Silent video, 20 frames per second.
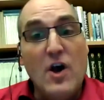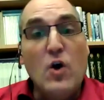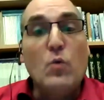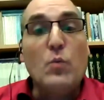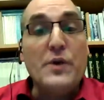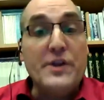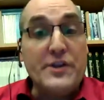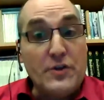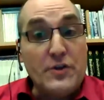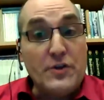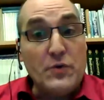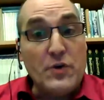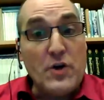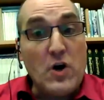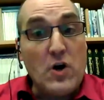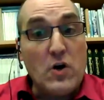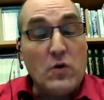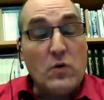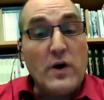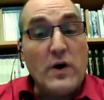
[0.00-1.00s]
We do
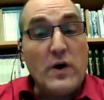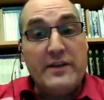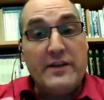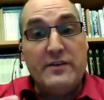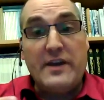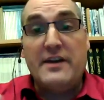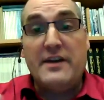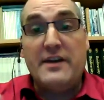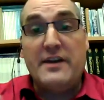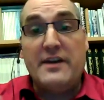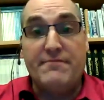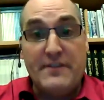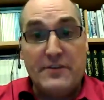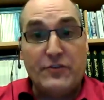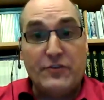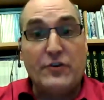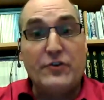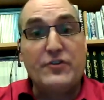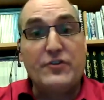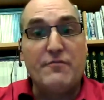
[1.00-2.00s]
know, and, and
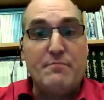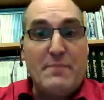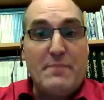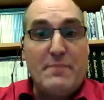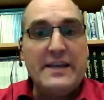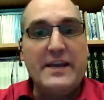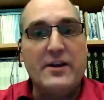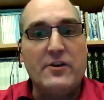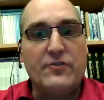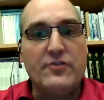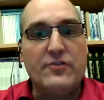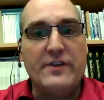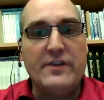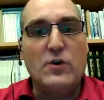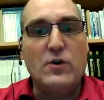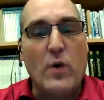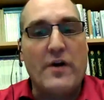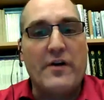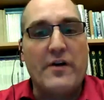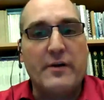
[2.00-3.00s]
visitors have been here to the
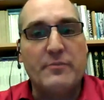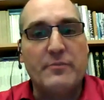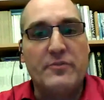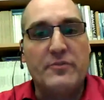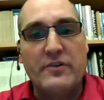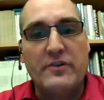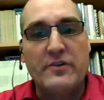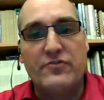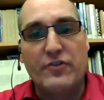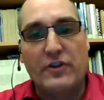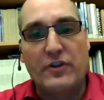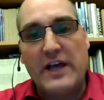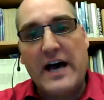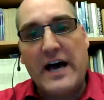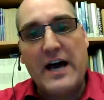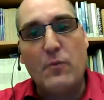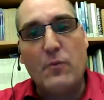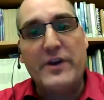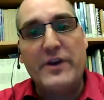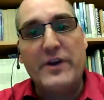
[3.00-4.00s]
aquarium since
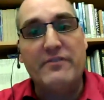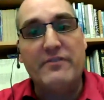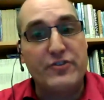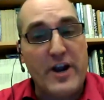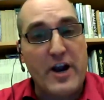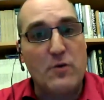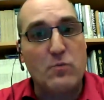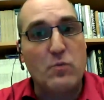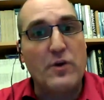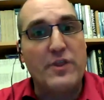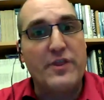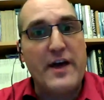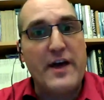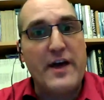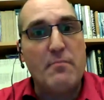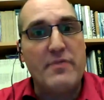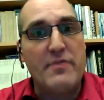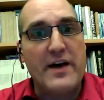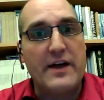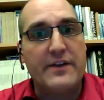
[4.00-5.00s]
July. We have shared with
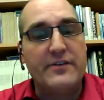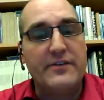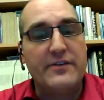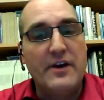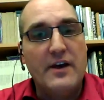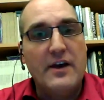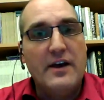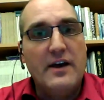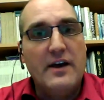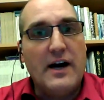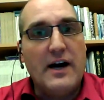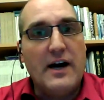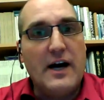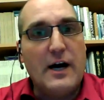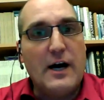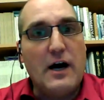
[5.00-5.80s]
them that uh,